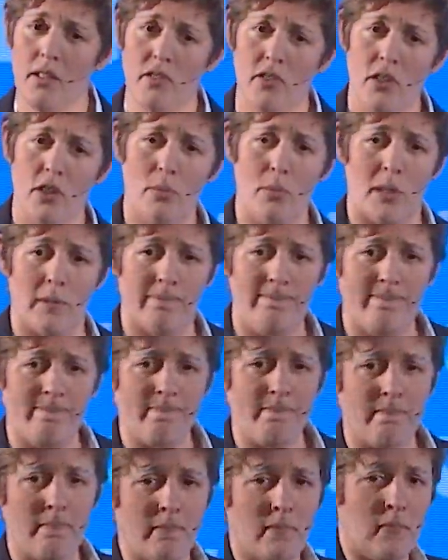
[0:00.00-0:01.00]
is humor.
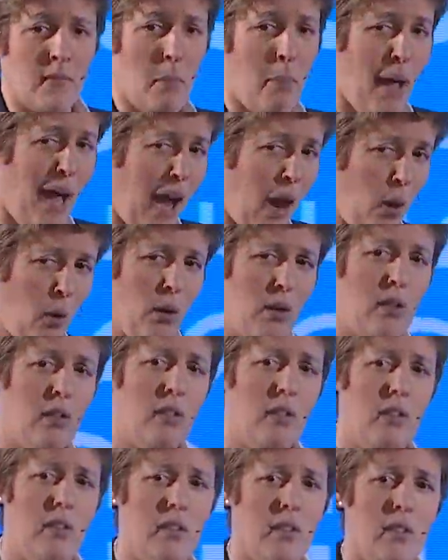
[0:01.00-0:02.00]
The
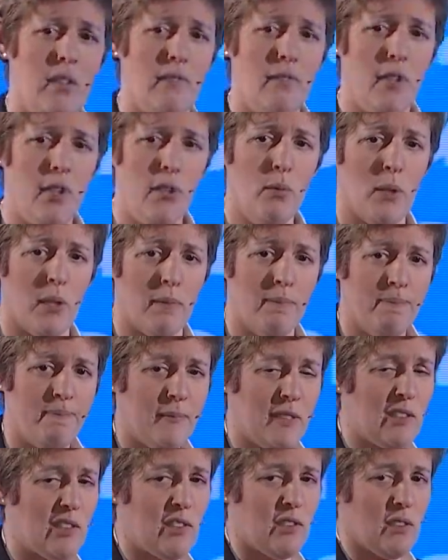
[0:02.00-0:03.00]
power of humor.
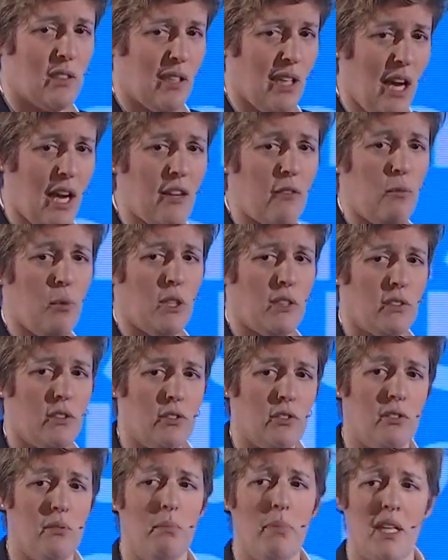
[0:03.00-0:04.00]
This is a lot of what
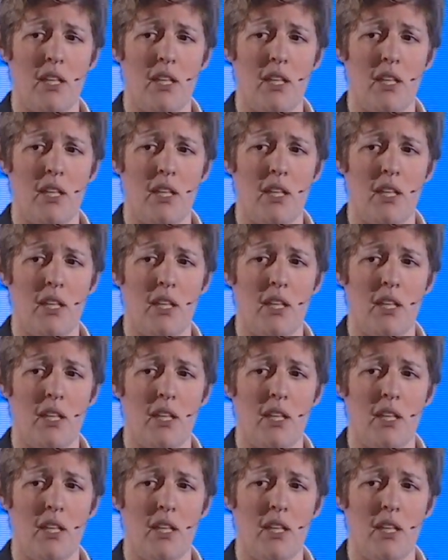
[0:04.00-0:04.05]
Susan